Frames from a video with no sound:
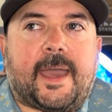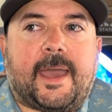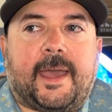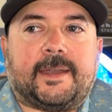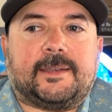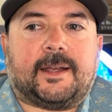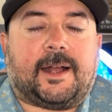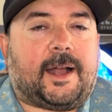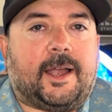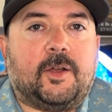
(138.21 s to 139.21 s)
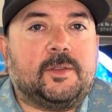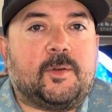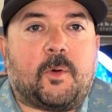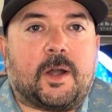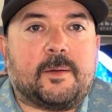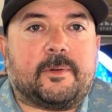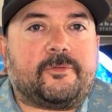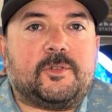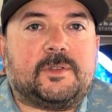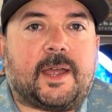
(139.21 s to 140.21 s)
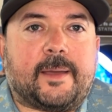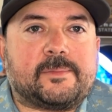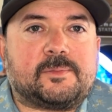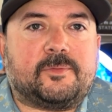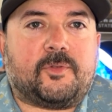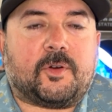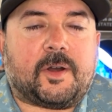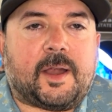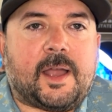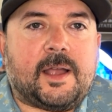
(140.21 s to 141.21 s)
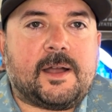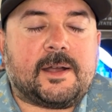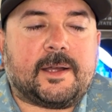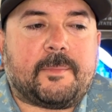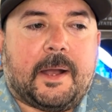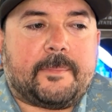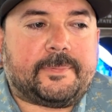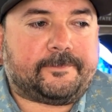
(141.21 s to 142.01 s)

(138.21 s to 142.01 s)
and I only wore them a few times before I hung them up.